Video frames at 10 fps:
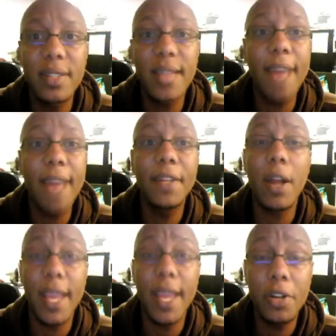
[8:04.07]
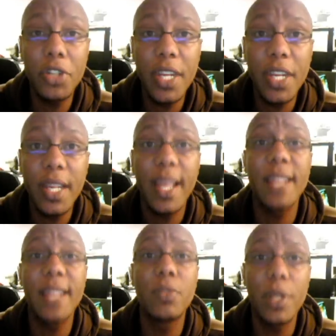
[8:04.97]
siphon our energy
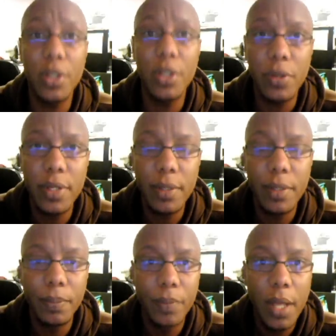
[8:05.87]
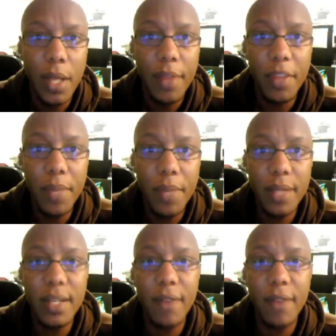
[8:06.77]
is reduced. The
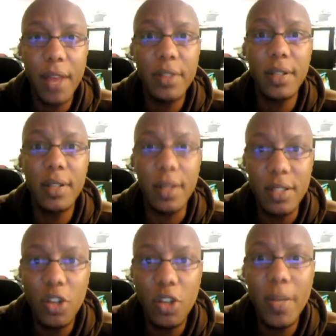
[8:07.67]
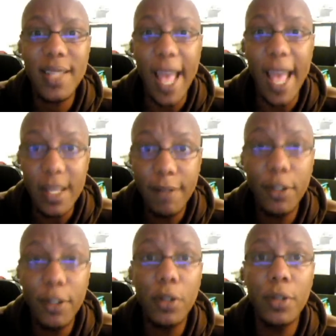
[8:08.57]
ability of others to consume us as
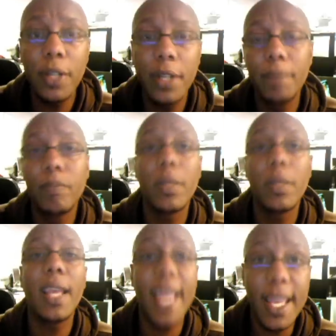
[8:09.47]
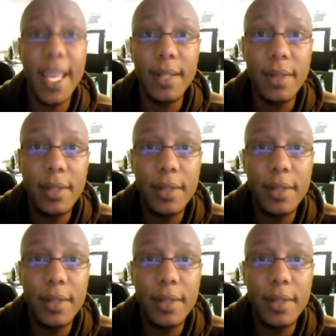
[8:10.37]
food ends.